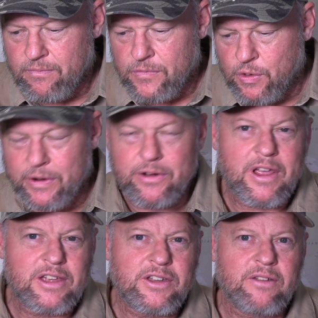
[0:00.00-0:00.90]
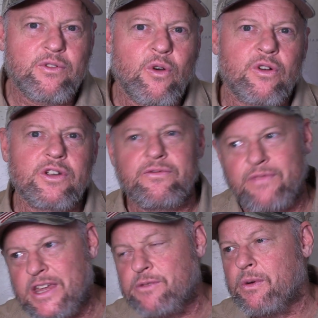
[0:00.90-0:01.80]
Twitter does it, of course.
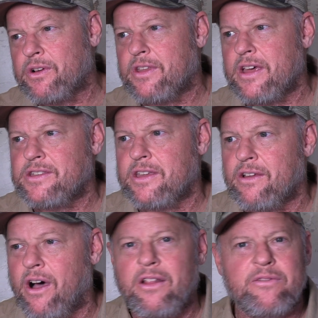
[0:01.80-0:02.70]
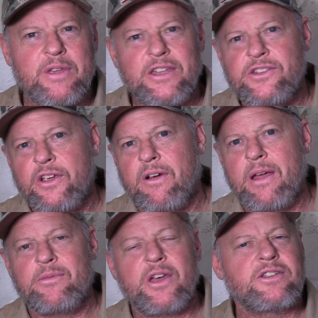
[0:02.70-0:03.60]
Facebook does it. All of
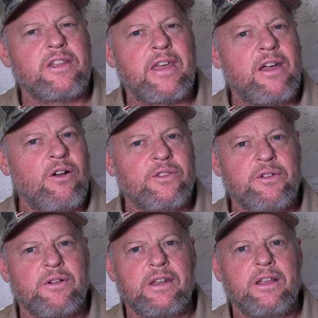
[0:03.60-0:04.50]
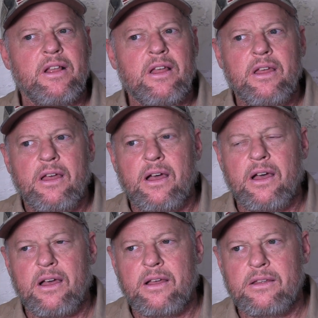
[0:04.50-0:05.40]
Instagram does it. They all do it.
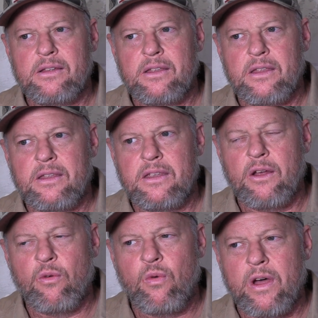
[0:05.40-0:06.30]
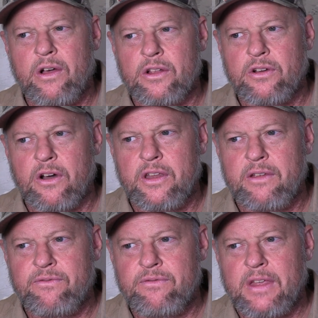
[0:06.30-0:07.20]
One
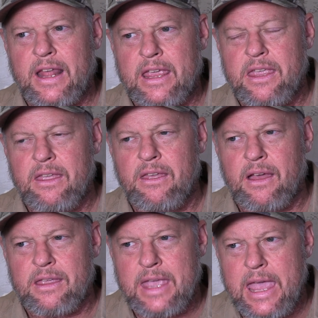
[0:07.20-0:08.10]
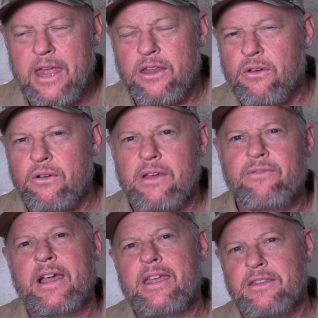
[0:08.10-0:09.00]
alternative that I can do if
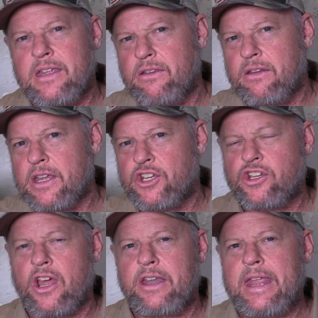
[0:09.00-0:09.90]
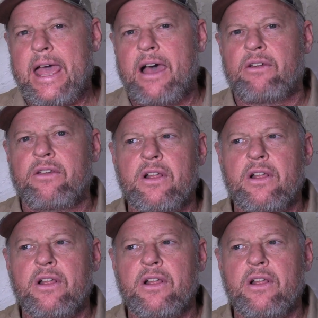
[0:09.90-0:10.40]
I continue to get shut down